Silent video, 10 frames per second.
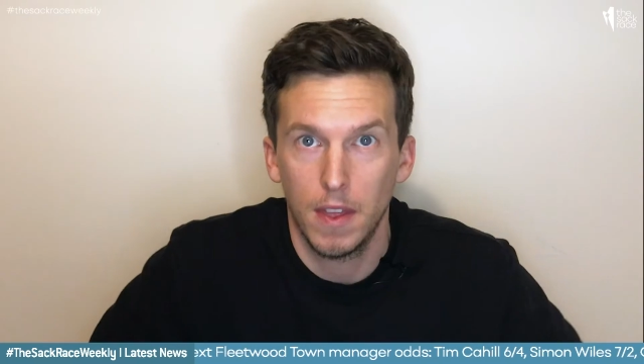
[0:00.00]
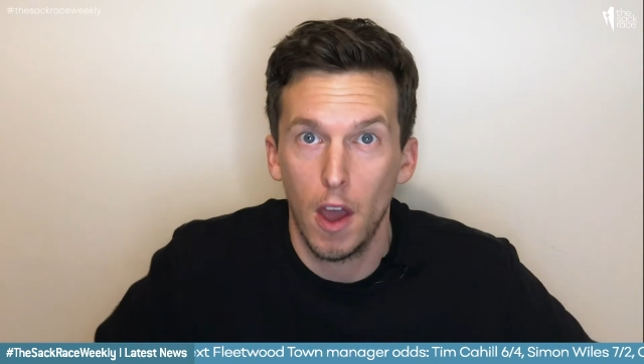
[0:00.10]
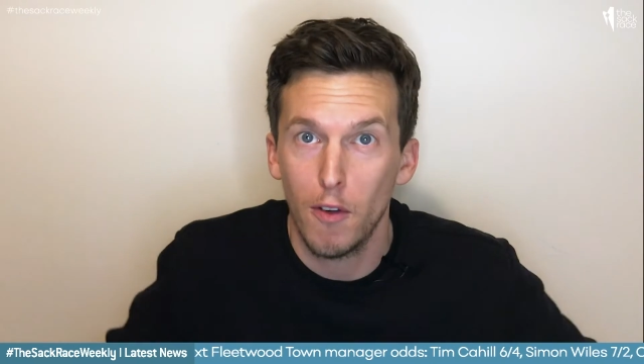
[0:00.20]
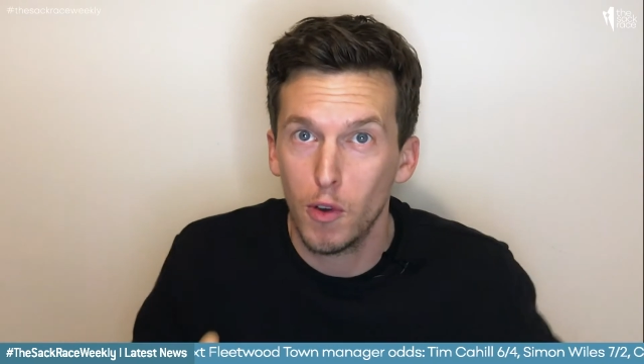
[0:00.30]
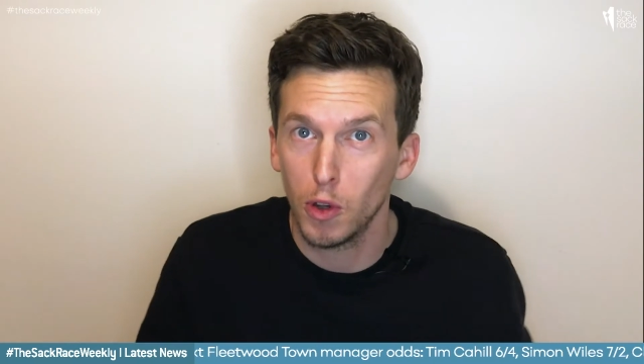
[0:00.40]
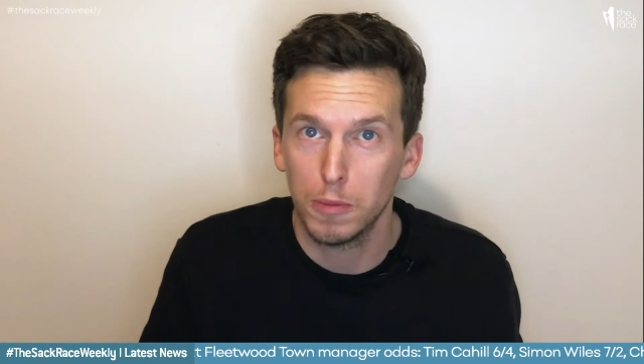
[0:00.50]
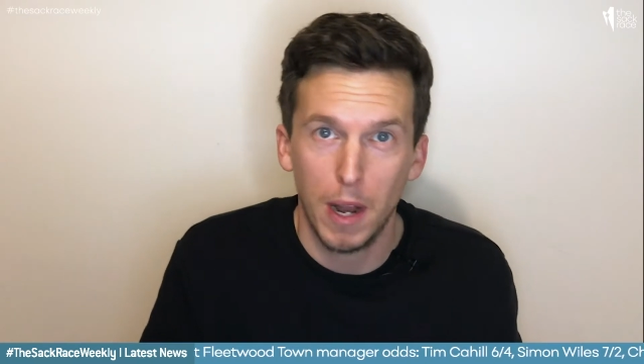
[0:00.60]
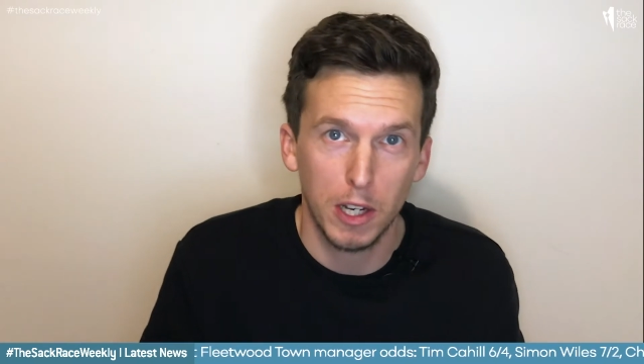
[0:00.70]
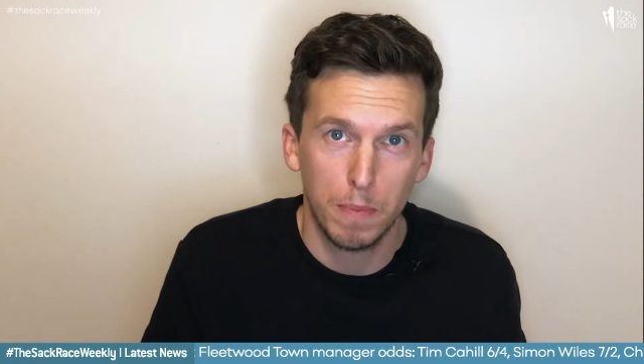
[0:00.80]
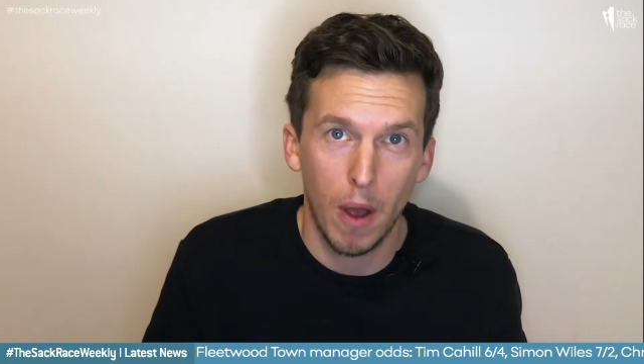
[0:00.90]
They are, of course,
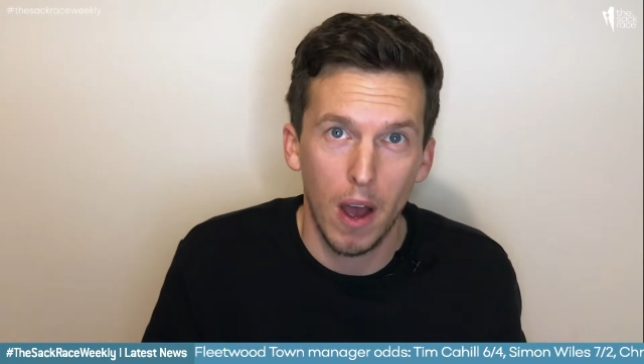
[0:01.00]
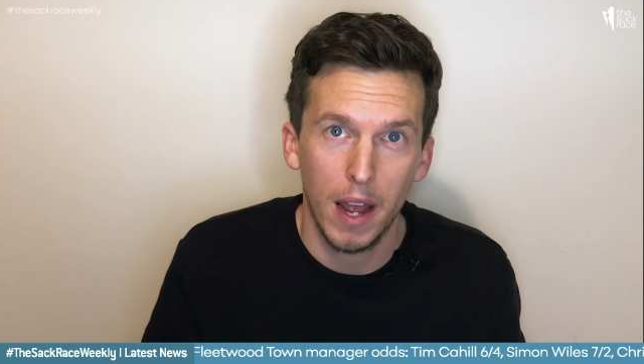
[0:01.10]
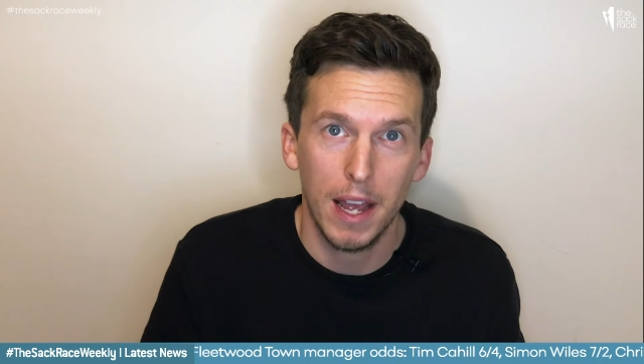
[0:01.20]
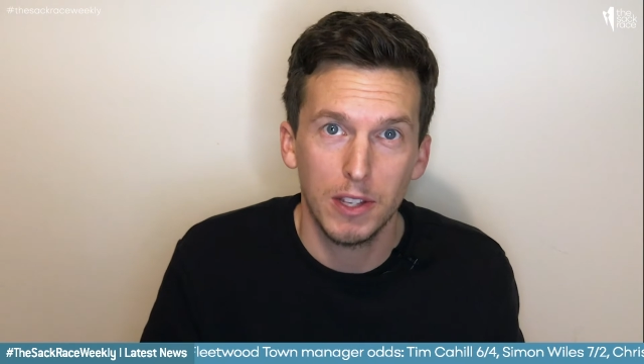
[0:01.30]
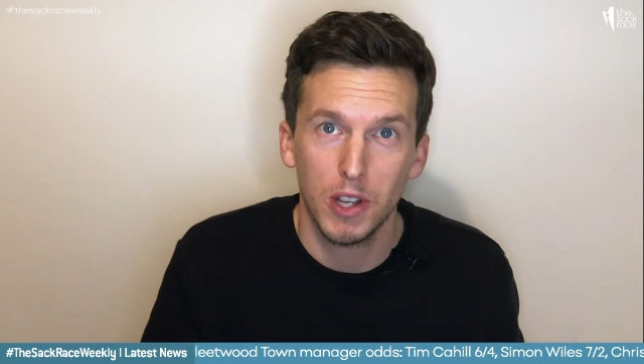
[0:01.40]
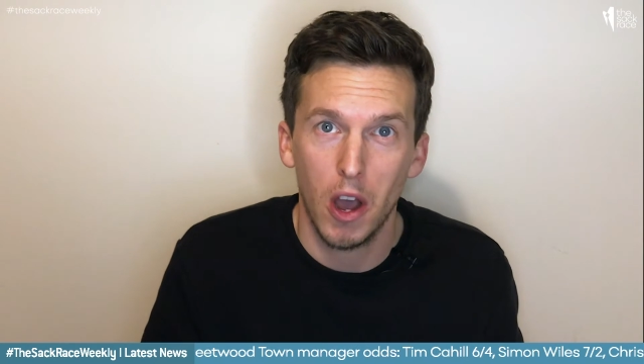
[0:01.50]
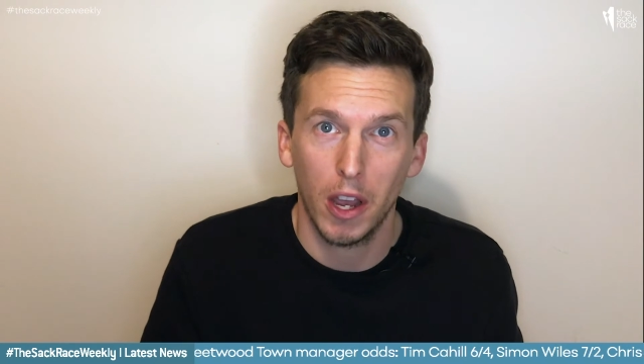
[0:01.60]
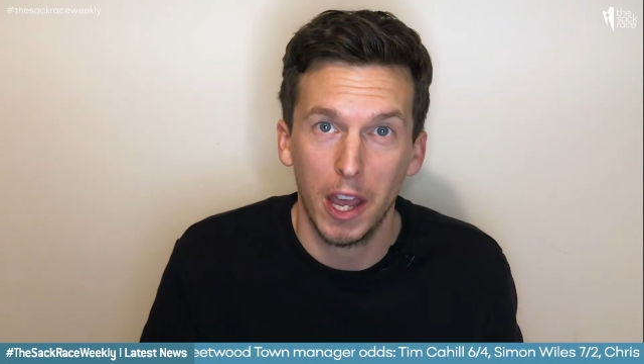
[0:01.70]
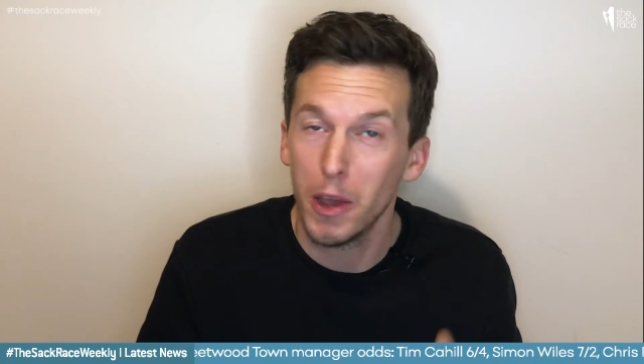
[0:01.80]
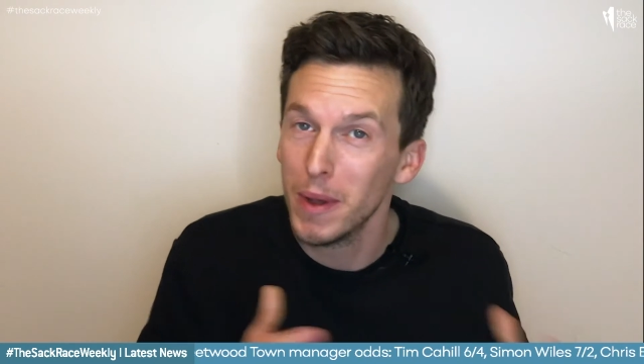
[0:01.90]
managed by
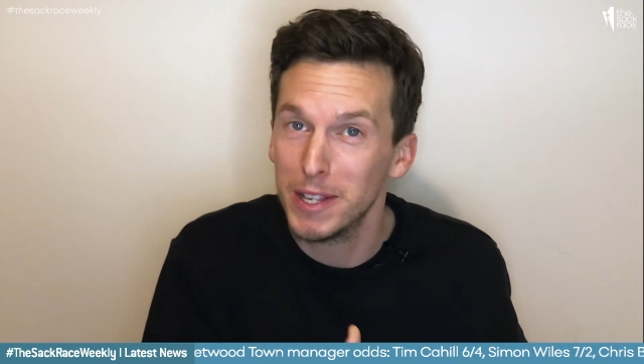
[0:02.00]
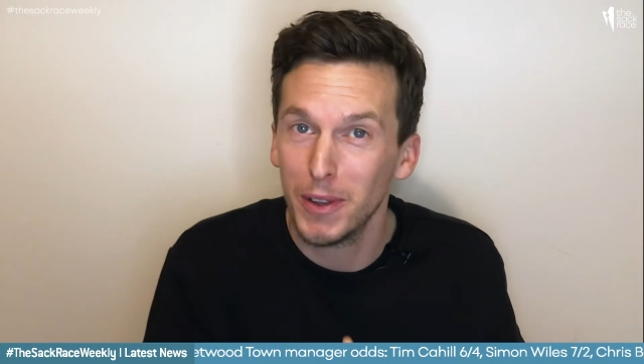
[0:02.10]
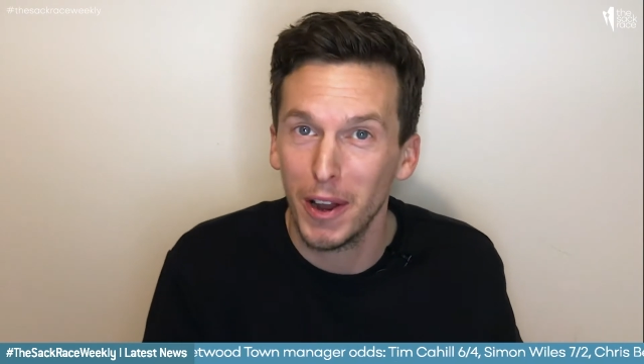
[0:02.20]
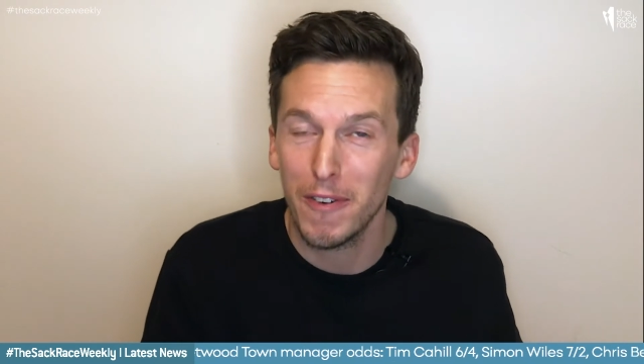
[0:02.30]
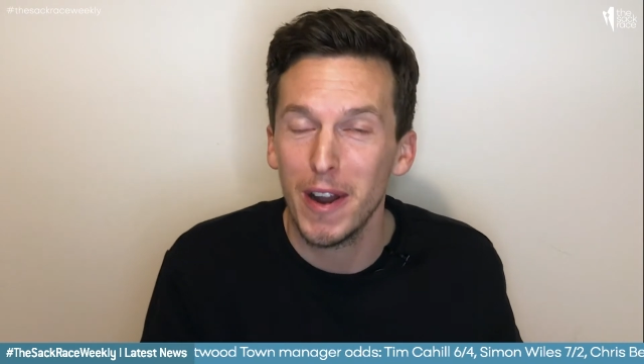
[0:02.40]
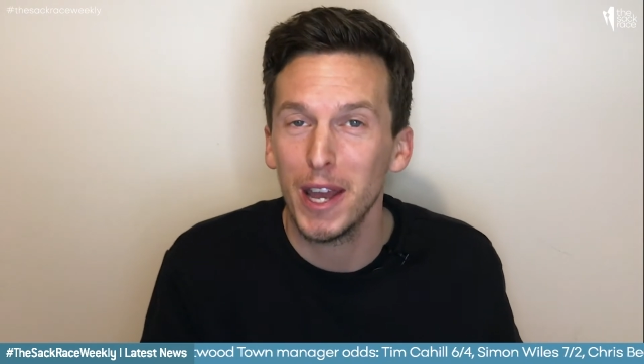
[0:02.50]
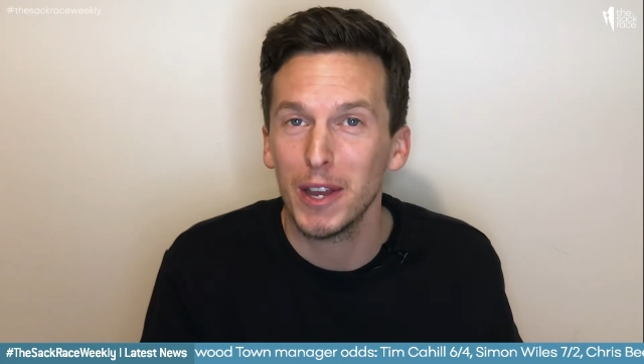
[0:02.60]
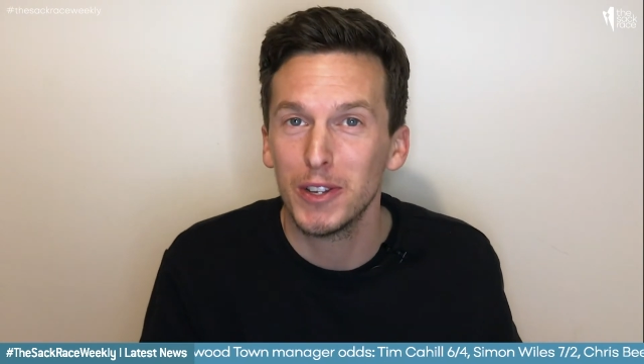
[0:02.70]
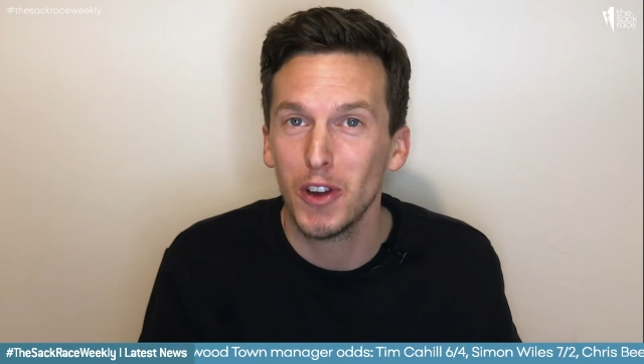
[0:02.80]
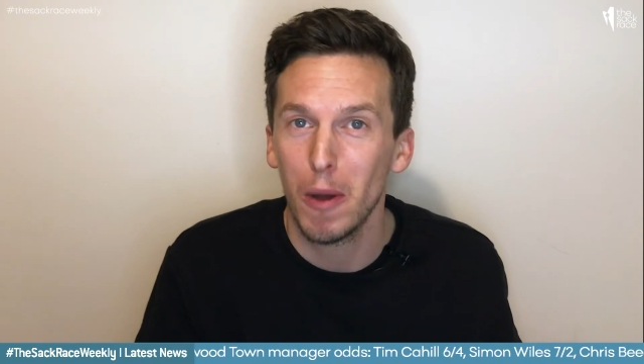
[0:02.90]
Inzaghi, who is doing a really
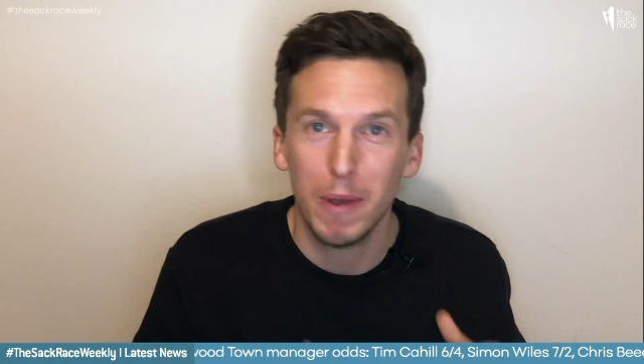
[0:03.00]
good job.